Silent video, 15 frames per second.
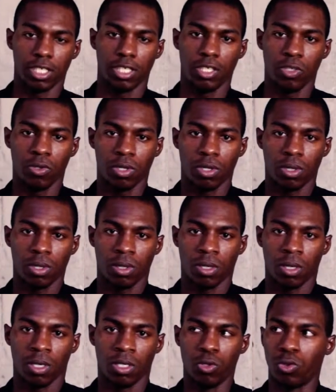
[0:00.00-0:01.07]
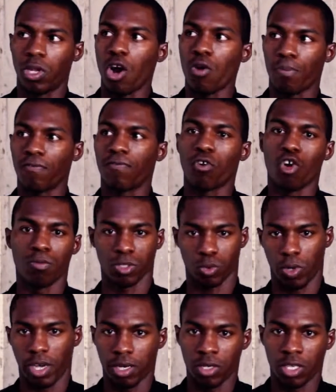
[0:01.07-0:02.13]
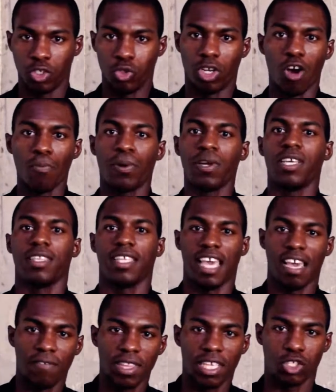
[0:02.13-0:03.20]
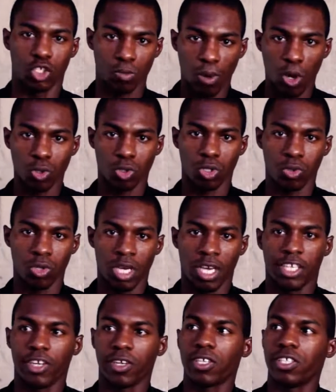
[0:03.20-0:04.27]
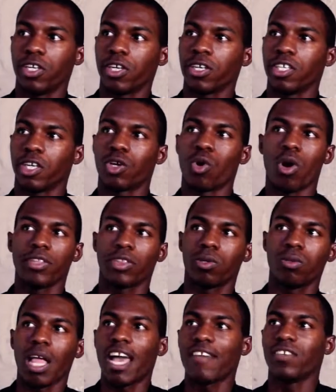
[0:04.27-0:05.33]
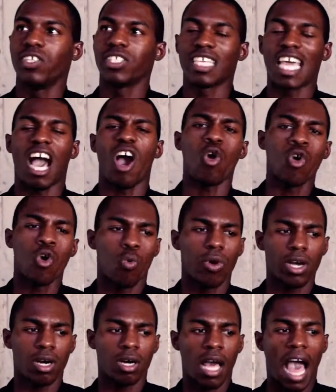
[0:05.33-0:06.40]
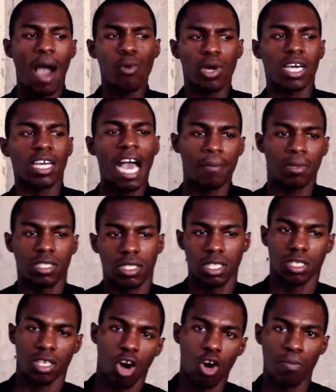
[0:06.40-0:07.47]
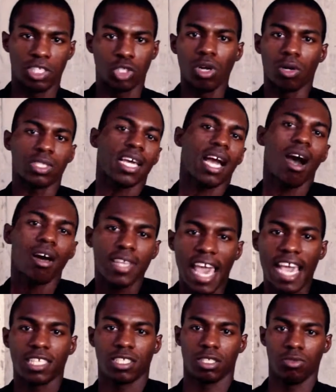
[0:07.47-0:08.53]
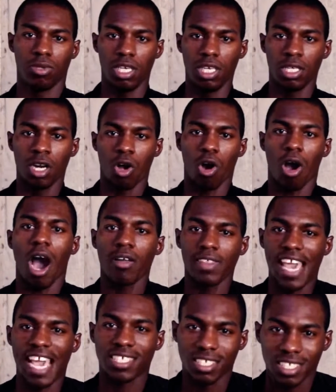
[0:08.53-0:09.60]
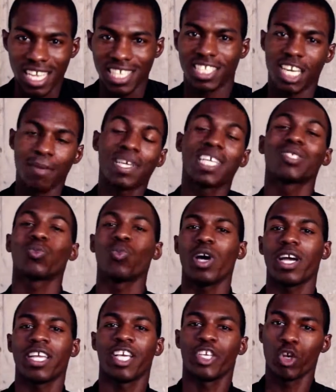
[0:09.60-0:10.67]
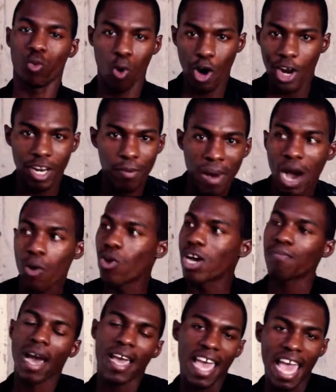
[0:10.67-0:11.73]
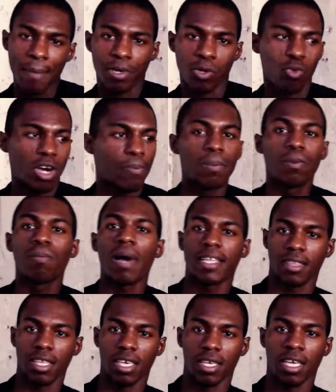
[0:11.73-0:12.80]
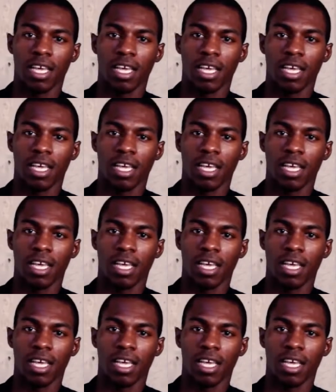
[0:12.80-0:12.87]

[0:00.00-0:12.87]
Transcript: to you, you don't perform as well. You don't put in the effort that you're supposed to. You're, you're, you're going through life and you're saying, oh, well, I want to accomplish this goal, but you don't take all the actions you need or all the actions necessary because of what? You're worried about what might happen, what people might think.